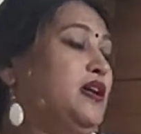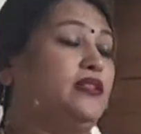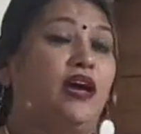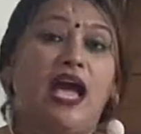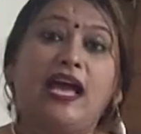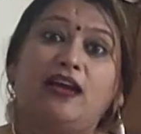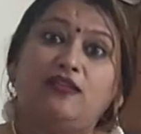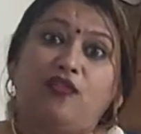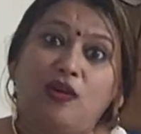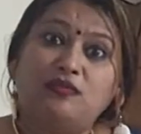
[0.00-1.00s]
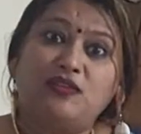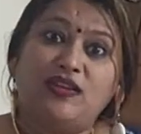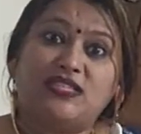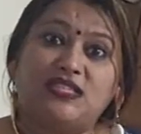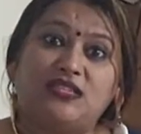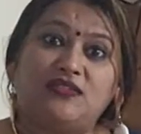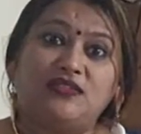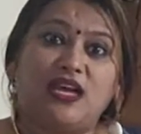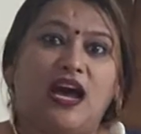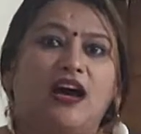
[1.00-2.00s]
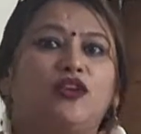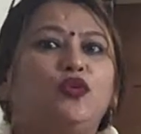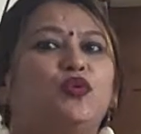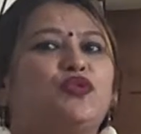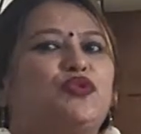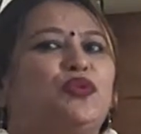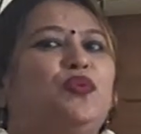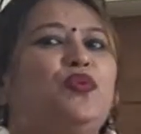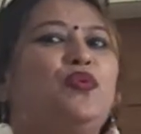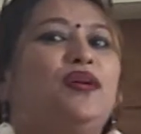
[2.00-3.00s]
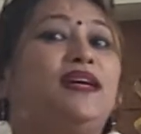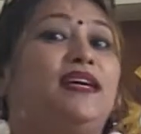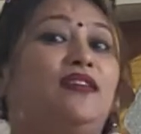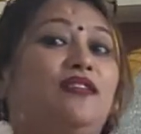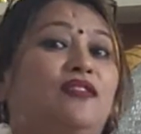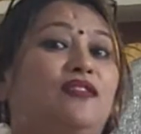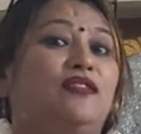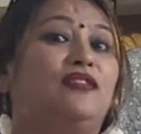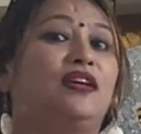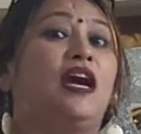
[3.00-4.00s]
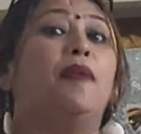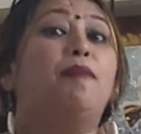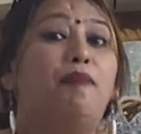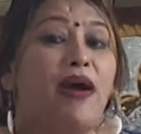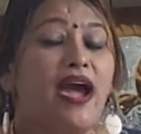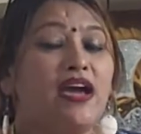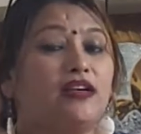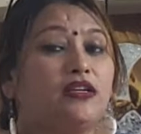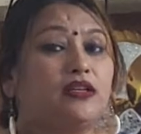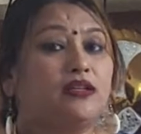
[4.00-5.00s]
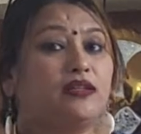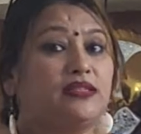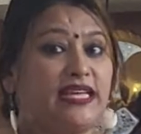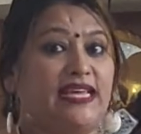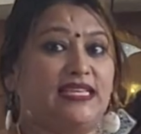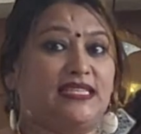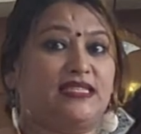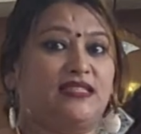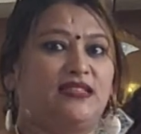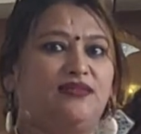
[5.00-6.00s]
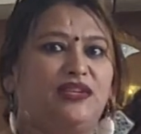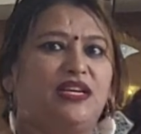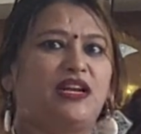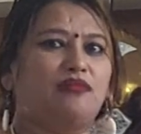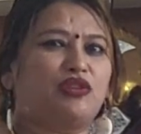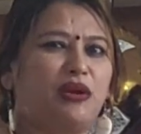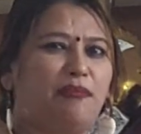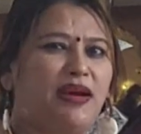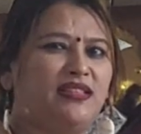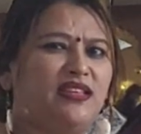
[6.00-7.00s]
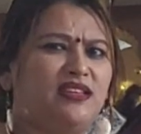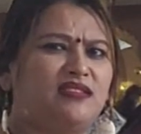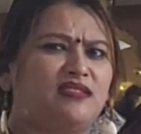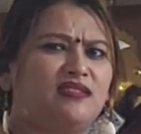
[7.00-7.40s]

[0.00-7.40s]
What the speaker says: The forms of adjectives are used to compare things. When it comes to compare things,